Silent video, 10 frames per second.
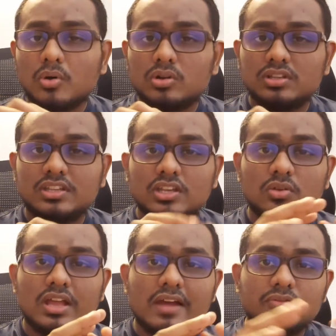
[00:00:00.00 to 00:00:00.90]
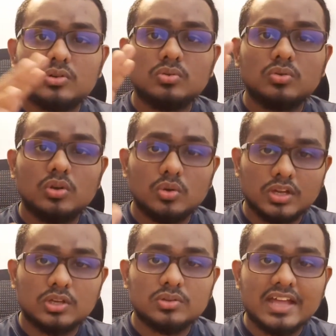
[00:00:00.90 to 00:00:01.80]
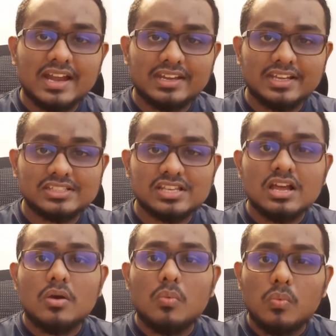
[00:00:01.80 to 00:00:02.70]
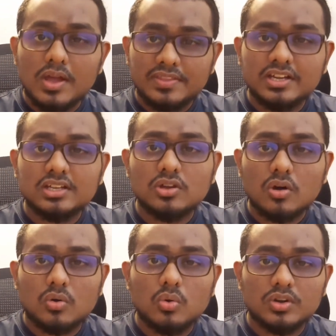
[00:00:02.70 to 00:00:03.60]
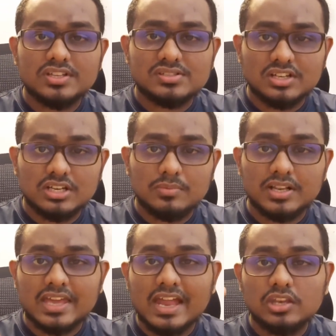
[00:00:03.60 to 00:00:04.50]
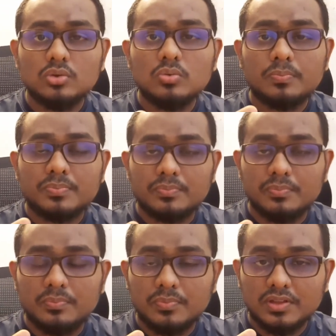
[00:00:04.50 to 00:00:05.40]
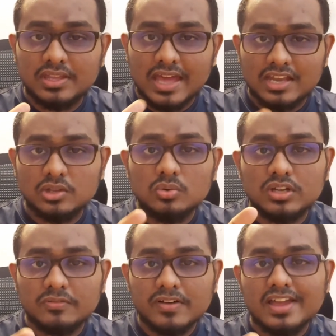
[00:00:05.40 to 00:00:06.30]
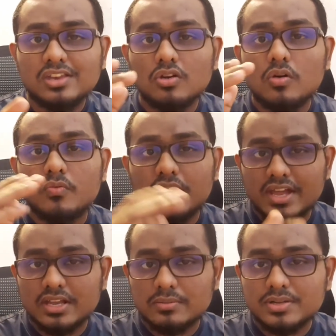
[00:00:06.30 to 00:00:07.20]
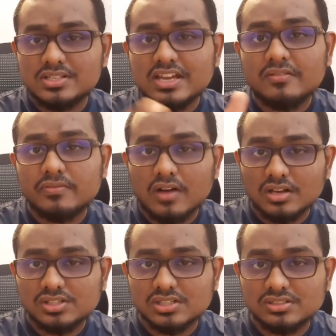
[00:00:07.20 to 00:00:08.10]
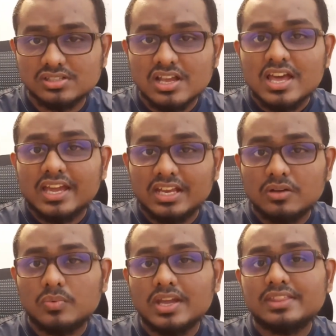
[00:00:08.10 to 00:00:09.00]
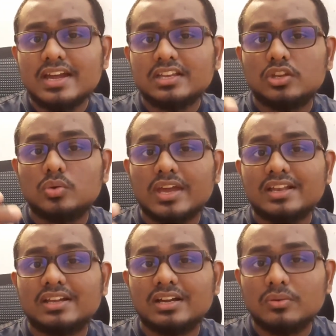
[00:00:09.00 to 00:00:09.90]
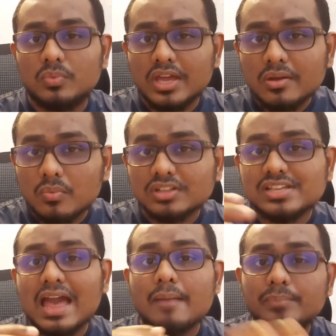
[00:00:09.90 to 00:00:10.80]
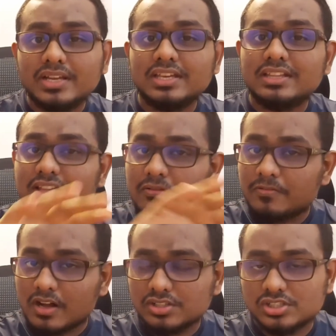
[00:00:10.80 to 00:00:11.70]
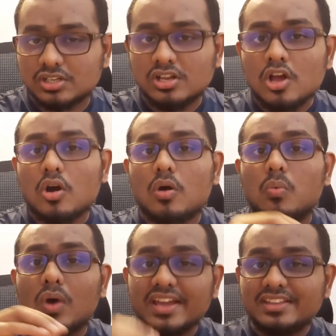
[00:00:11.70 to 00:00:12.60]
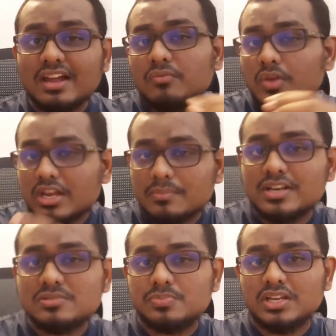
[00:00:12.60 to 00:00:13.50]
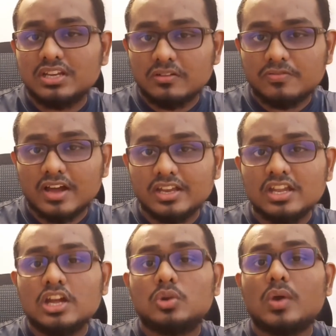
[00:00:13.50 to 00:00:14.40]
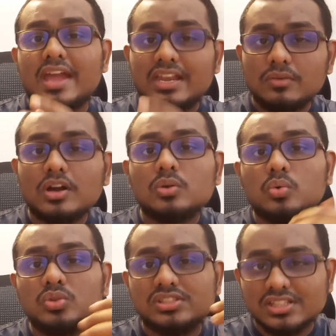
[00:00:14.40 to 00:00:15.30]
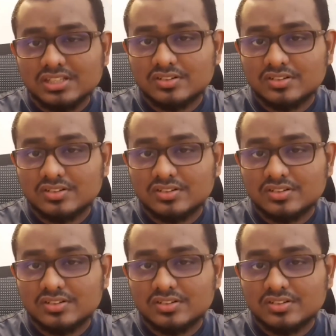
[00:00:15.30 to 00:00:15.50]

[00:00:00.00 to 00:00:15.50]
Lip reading: important thing you'll have to look into that is whether your code is readable. Can you define your variables and function in a way that you can convey what's happening in that function, or why that variable is being defined, to anyone who